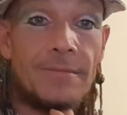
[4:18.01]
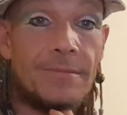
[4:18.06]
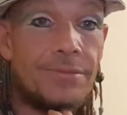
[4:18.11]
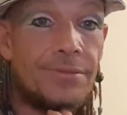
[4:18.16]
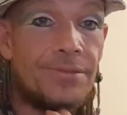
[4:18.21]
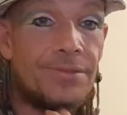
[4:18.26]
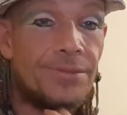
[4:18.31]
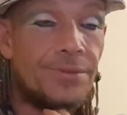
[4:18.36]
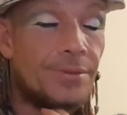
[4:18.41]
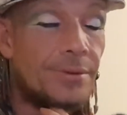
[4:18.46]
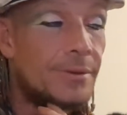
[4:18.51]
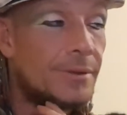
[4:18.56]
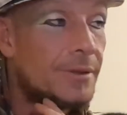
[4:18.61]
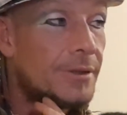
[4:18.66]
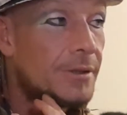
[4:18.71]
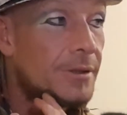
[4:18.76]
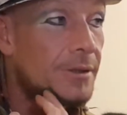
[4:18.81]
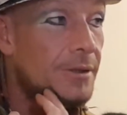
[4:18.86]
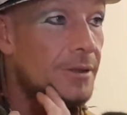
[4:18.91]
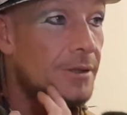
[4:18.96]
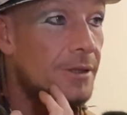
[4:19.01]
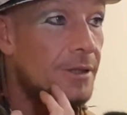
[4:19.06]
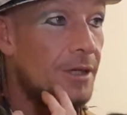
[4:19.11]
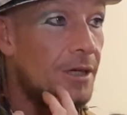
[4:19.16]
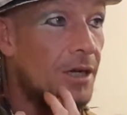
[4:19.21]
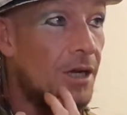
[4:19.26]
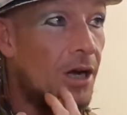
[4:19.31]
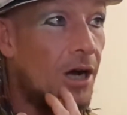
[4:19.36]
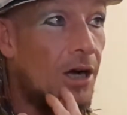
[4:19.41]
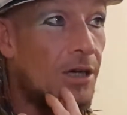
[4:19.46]

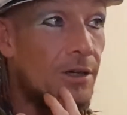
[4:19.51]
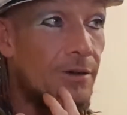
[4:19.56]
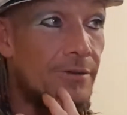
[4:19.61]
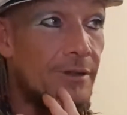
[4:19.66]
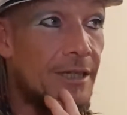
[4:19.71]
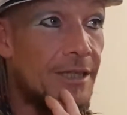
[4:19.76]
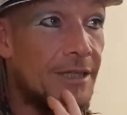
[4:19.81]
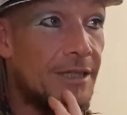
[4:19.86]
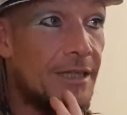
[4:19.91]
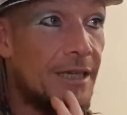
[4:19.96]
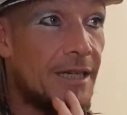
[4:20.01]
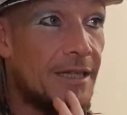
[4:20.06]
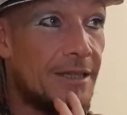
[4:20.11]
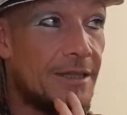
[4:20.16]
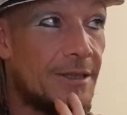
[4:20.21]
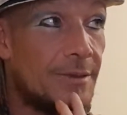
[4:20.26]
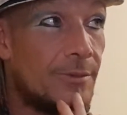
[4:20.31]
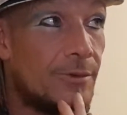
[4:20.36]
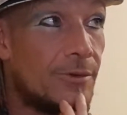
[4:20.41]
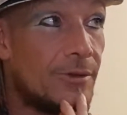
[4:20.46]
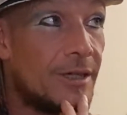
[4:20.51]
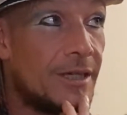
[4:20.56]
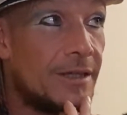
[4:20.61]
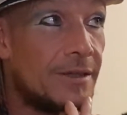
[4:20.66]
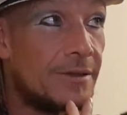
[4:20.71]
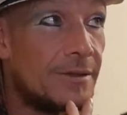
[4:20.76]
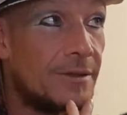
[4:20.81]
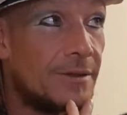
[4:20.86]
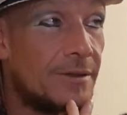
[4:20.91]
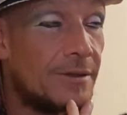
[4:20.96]
I got really scared this
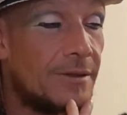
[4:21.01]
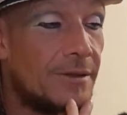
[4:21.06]
morning,